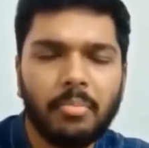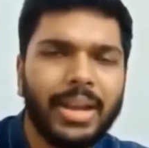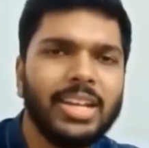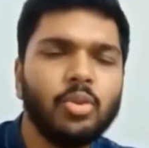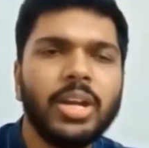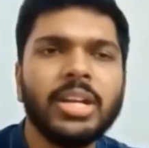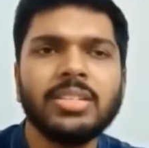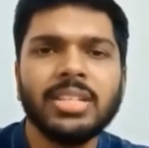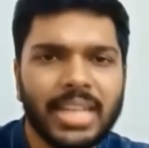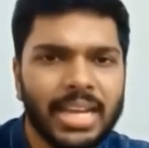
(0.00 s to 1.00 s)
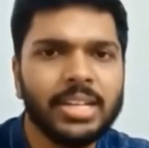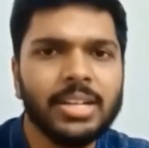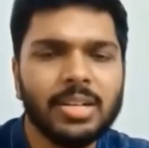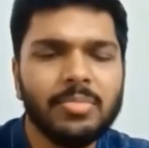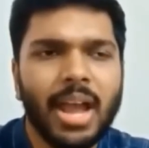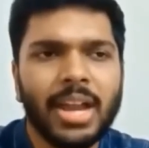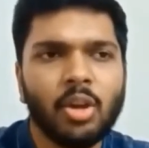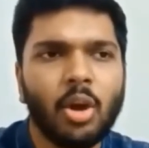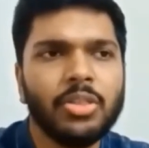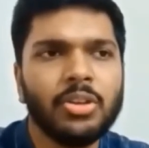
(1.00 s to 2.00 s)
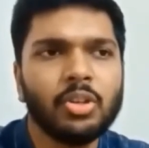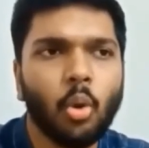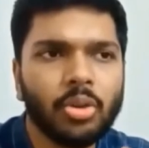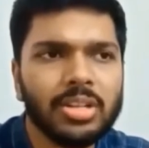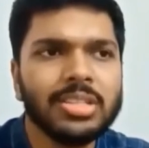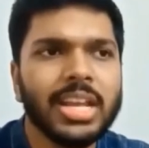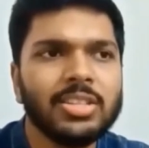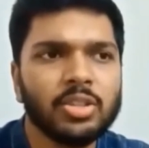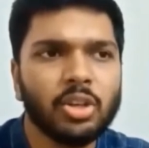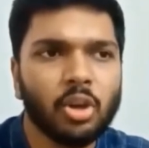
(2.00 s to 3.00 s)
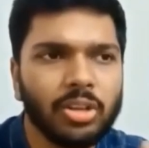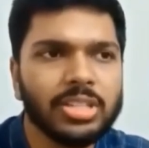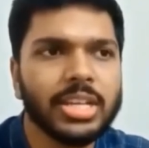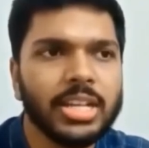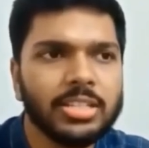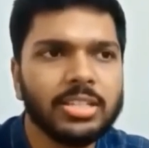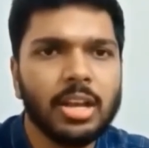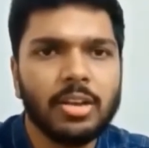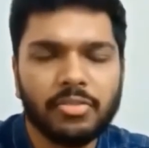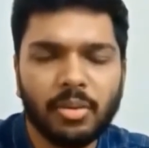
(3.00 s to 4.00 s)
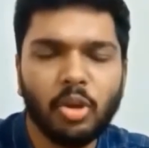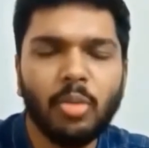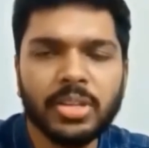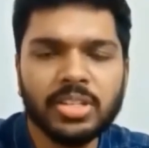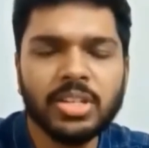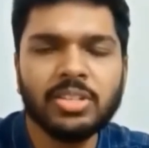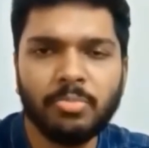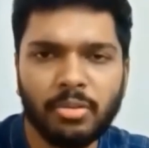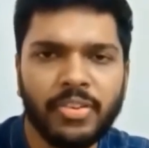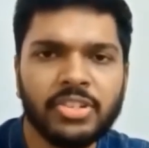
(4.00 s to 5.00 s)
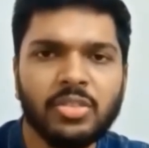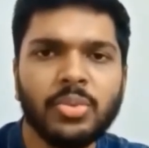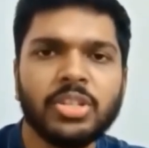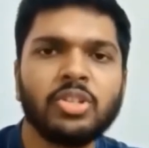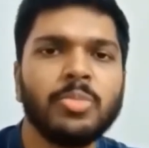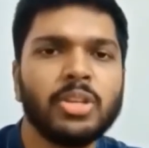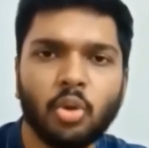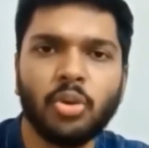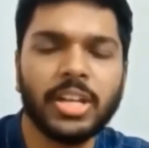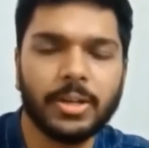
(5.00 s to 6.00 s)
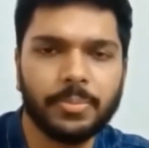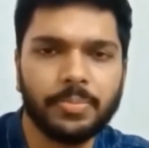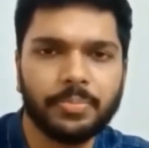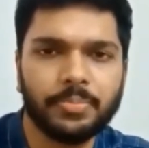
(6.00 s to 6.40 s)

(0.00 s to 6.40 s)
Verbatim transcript: Mind you, it is the net income and not the total sales or the gross sales from your business and profession which is to be shown here.